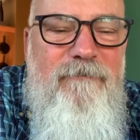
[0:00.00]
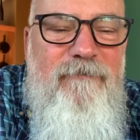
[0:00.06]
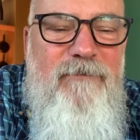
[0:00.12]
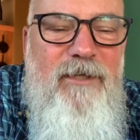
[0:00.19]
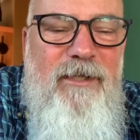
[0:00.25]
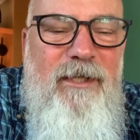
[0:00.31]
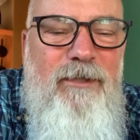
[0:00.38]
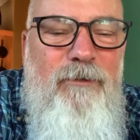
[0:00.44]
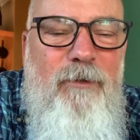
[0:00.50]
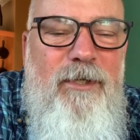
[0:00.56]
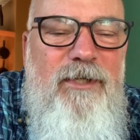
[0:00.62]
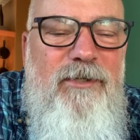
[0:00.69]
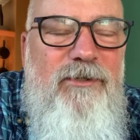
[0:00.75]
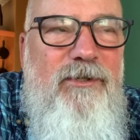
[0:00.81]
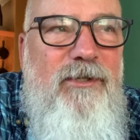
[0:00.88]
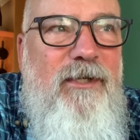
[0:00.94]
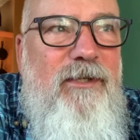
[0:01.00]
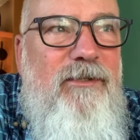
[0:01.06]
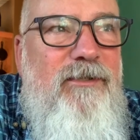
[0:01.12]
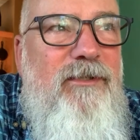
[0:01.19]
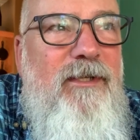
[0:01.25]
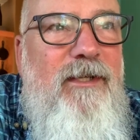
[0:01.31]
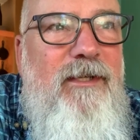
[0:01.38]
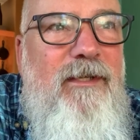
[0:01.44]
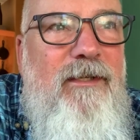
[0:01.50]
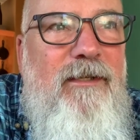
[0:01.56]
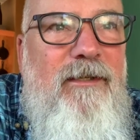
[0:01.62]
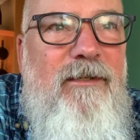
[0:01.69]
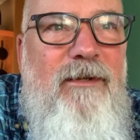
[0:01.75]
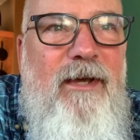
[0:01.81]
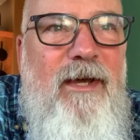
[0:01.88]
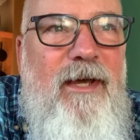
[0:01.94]
I like the way he says,
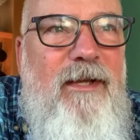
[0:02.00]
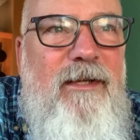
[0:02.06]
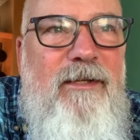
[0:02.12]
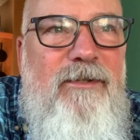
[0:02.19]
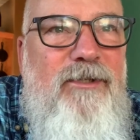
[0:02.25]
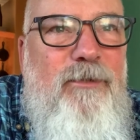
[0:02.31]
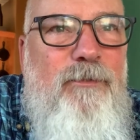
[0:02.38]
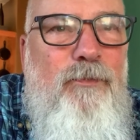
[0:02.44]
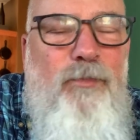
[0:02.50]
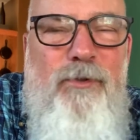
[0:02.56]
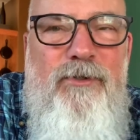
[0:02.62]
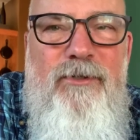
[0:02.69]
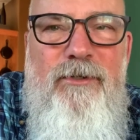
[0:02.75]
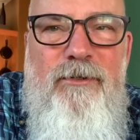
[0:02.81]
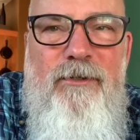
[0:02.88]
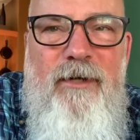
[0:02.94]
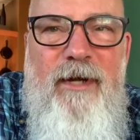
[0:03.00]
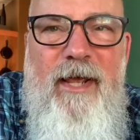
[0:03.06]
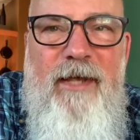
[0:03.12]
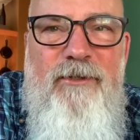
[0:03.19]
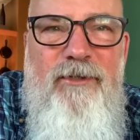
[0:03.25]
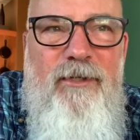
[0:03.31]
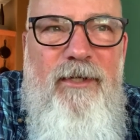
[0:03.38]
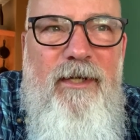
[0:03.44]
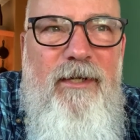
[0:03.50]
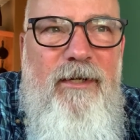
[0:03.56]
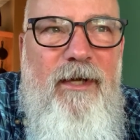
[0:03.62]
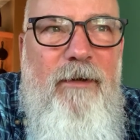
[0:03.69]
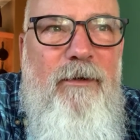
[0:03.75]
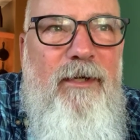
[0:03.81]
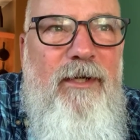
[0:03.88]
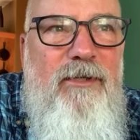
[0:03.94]
not as a prisoner on accident,
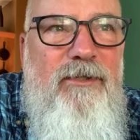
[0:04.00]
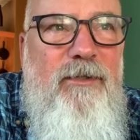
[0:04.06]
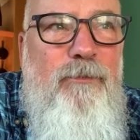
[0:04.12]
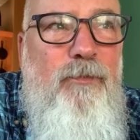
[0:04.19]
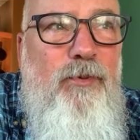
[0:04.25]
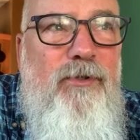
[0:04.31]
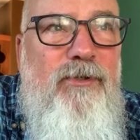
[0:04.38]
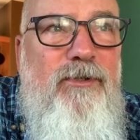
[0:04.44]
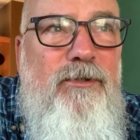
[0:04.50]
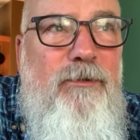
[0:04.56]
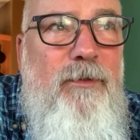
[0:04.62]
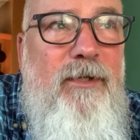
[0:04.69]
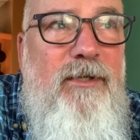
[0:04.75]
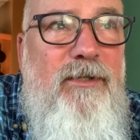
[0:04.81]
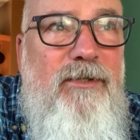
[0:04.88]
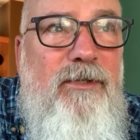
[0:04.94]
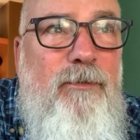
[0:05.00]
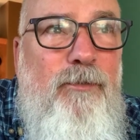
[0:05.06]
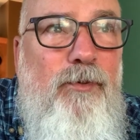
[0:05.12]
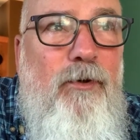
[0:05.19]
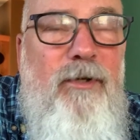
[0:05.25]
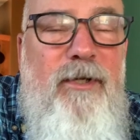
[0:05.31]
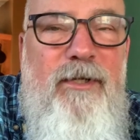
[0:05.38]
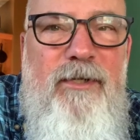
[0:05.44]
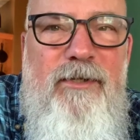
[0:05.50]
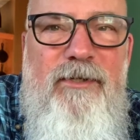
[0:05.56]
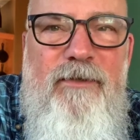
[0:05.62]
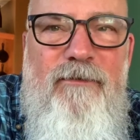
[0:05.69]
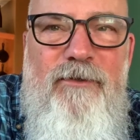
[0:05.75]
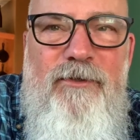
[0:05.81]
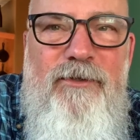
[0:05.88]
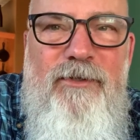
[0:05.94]
not as a prisoner because of the brokenness
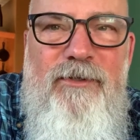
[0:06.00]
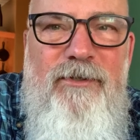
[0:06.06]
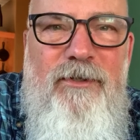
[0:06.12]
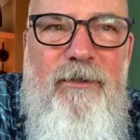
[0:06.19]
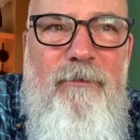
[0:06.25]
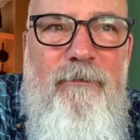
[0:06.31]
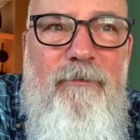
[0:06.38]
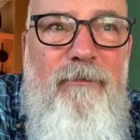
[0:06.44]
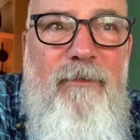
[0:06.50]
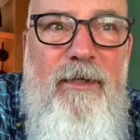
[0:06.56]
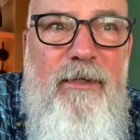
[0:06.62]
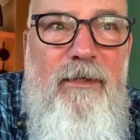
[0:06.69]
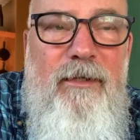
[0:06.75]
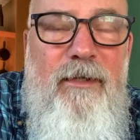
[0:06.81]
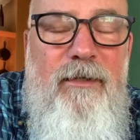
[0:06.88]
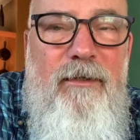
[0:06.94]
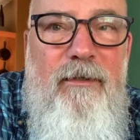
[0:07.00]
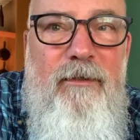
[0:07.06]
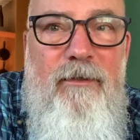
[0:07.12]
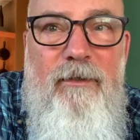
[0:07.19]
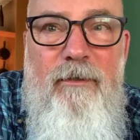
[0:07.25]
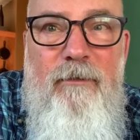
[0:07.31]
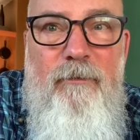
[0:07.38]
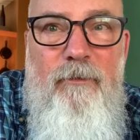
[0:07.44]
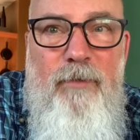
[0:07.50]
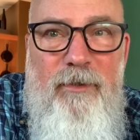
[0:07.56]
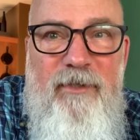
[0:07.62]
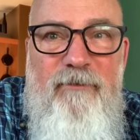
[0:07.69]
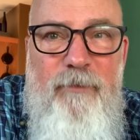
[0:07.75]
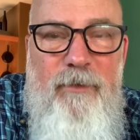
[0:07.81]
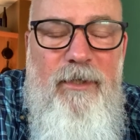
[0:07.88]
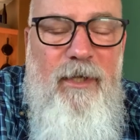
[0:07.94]
of the system. And
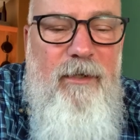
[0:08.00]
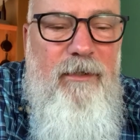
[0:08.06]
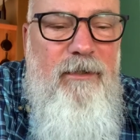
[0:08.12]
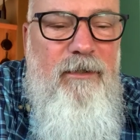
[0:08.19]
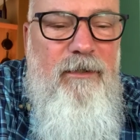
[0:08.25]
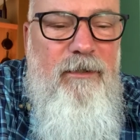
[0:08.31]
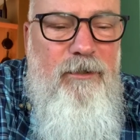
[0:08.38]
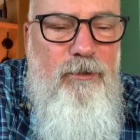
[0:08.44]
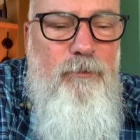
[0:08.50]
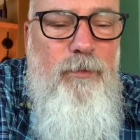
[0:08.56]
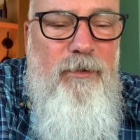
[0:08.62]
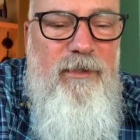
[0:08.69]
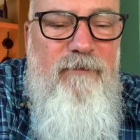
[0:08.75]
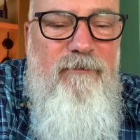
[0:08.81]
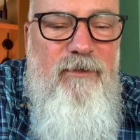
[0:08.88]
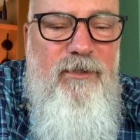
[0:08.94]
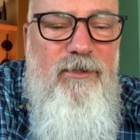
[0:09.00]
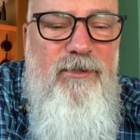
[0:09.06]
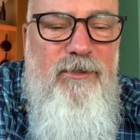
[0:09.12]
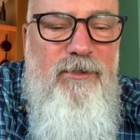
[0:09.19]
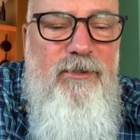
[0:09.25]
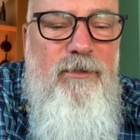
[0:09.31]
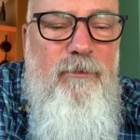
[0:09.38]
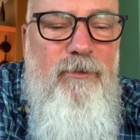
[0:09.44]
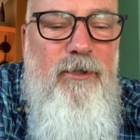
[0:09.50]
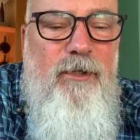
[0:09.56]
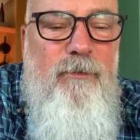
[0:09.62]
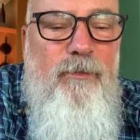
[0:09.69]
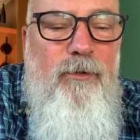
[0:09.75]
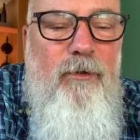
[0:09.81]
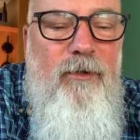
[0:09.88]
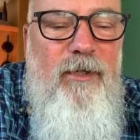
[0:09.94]
believe me, I do believe that the systems are
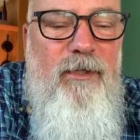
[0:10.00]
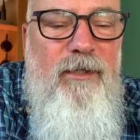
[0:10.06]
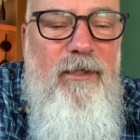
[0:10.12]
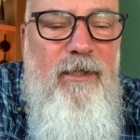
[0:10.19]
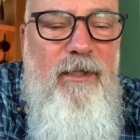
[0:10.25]
broken.